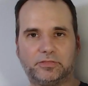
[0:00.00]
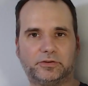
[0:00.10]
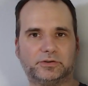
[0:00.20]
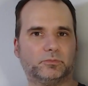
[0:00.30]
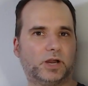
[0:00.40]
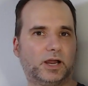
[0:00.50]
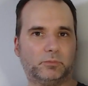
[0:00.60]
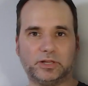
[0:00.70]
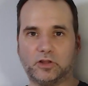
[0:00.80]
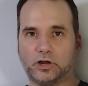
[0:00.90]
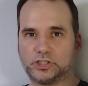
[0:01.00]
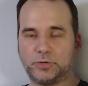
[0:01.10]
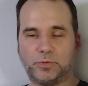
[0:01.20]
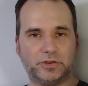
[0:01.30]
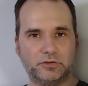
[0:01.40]
They're uh, relaunching
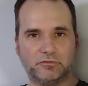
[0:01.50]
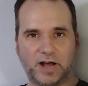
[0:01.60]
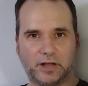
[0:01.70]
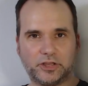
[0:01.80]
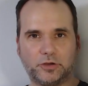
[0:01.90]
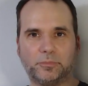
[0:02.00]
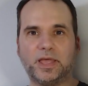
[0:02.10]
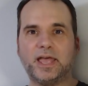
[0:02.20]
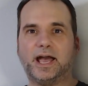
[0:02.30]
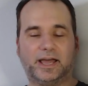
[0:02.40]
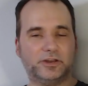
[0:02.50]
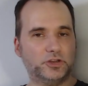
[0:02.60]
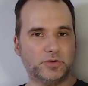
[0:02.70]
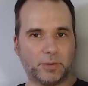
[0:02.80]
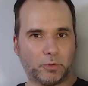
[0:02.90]
with a new volume, a
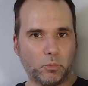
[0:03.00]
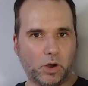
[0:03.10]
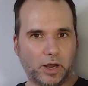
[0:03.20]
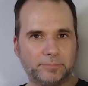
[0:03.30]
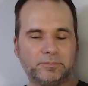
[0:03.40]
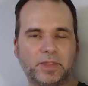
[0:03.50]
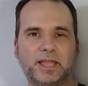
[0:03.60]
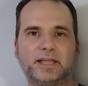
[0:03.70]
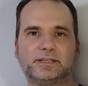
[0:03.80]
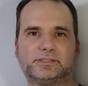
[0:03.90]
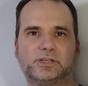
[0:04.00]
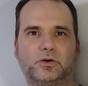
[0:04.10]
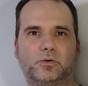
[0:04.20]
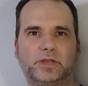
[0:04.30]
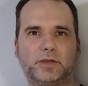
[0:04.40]
new number one.
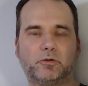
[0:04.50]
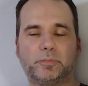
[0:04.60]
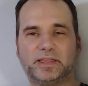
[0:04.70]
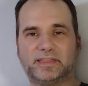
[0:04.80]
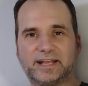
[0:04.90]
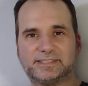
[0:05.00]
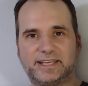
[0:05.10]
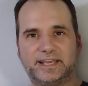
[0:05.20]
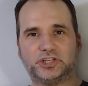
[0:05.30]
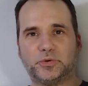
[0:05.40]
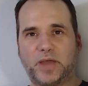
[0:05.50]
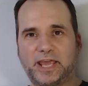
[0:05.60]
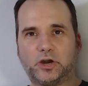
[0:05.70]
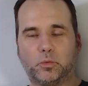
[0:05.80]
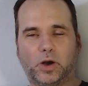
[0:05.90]
So it will be Legacy Issue
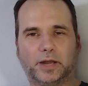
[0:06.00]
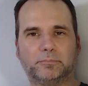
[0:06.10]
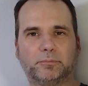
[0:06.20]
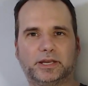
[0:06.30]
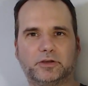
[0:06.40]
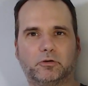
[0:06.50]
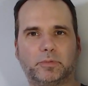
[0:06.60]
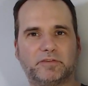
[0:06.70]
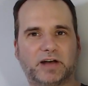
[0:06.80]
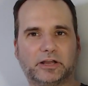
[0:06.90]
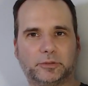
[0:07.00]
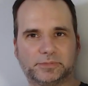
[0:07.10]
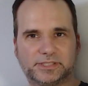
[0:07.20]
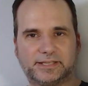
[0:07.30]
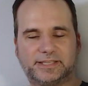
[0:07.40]
801, but it will be Volume
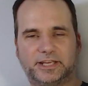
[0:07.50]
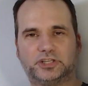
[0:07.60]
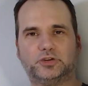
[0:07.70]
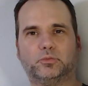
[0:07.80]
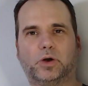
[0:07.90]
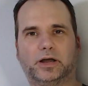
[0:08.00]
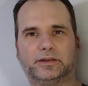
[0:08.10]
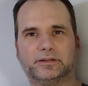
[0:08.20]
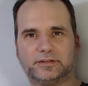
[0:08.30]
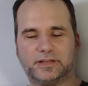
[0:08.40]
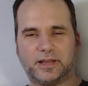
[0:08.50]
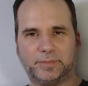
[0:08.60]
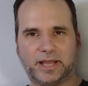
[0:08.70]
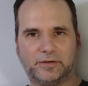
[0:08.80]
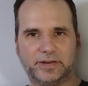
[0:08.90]
6, Issue 1
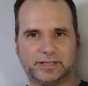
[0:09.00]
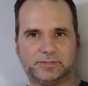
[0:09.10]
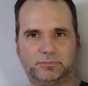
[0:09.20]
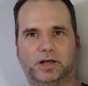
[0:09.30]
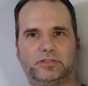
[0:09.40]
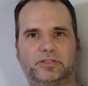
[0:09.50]
coming out next month.